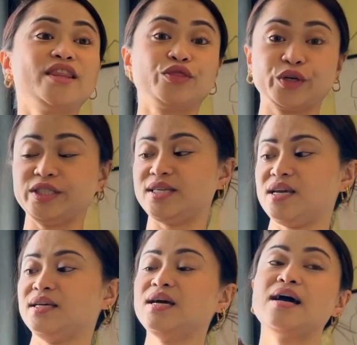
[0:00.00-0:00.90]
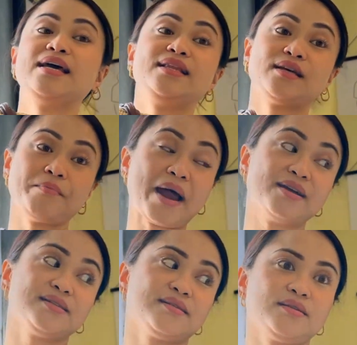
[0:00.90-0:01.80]
the third thing, in
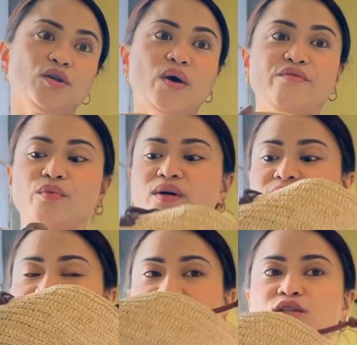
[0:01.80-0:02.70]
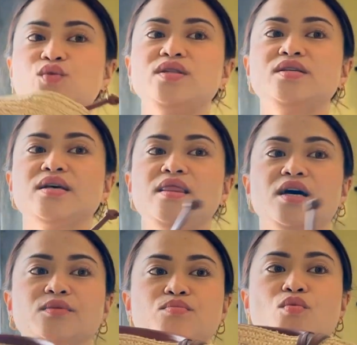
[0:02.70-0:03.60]
comparison to the Loewe one, this one is a
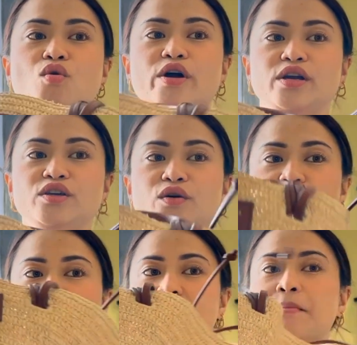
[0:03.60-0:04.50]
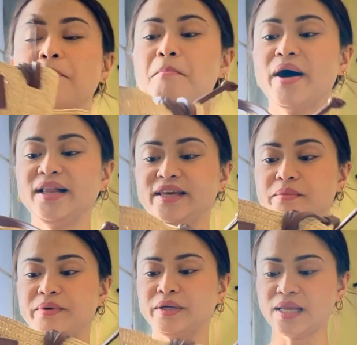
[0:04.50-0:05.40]
lot more,
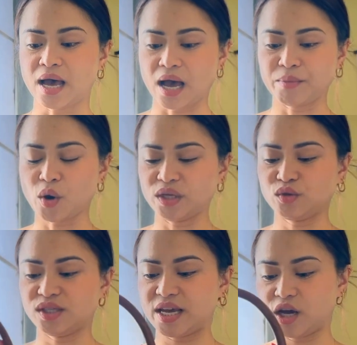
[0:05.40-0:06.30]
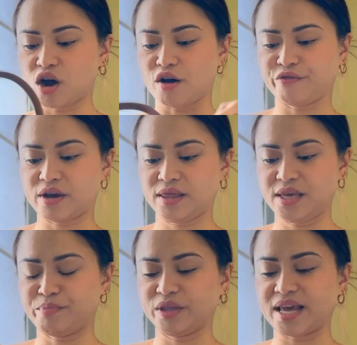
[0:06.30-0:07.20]
malleable. I'm going to take off
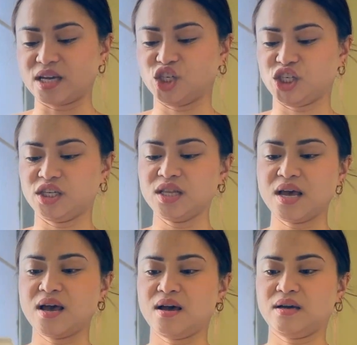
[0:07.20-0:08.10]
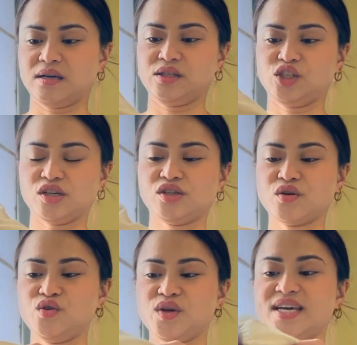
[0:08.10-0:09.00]
the protection just so
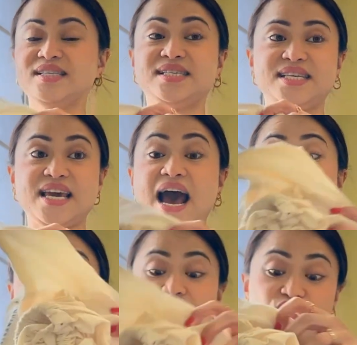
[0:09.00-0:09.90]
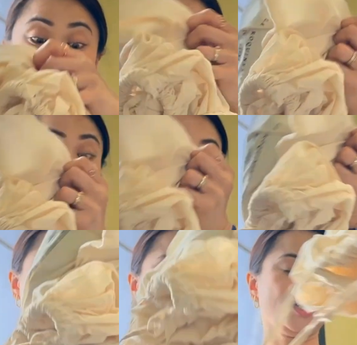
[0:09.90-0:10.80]
you can see how it really looks
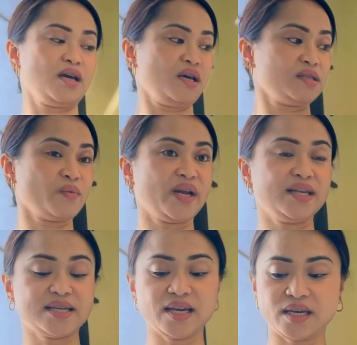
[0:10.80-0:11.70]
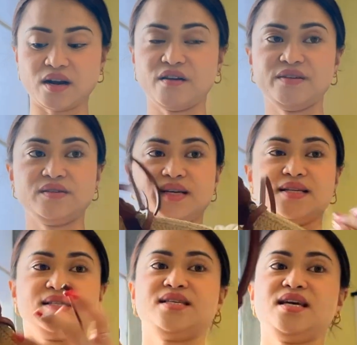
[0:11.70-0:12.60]
like. So when I take it off, as you
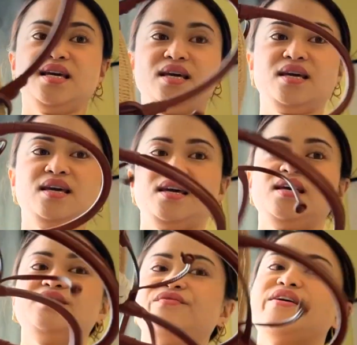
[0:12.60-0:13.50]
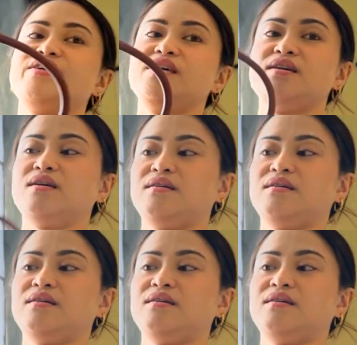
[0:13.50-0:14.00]
can see, it's very